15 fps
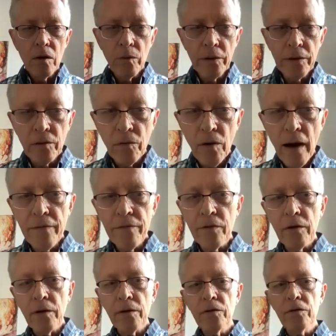we arrived
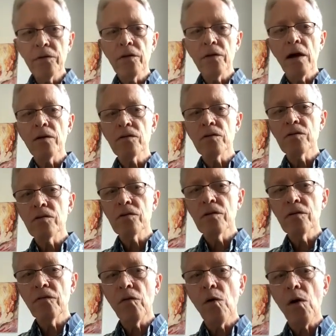there in
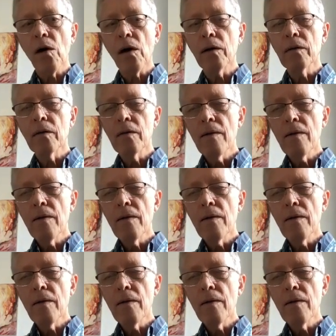2004.